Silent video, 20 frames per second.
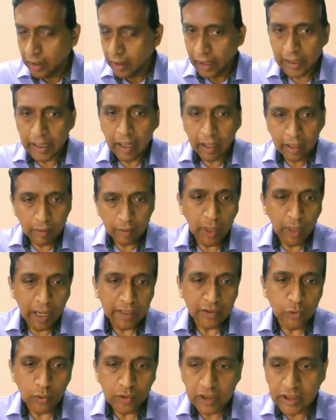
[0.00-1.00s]
and I
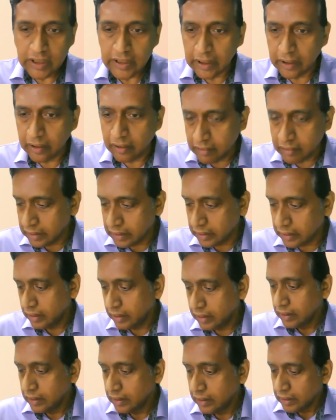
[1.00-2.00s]
totally agree
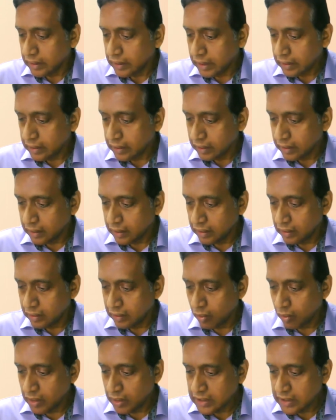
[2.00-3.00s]
that
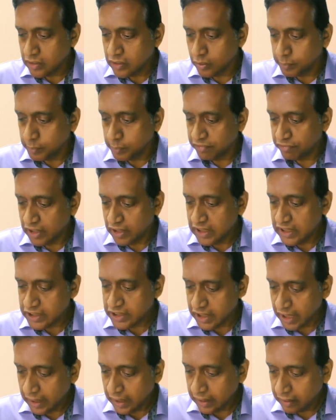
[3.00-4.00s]
knowledge should be freely
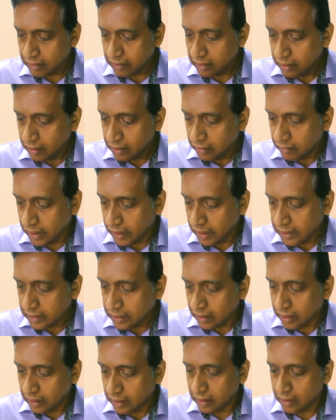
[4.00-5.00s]
shared, right?
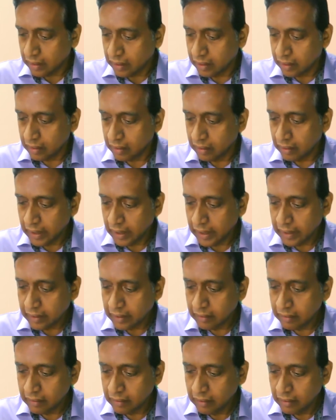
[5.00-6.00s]

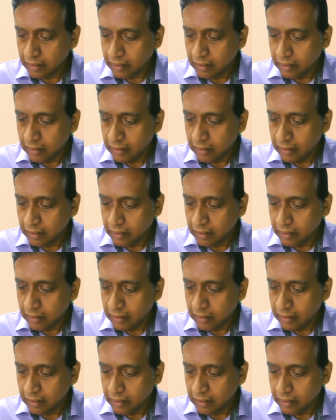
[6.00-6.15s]
And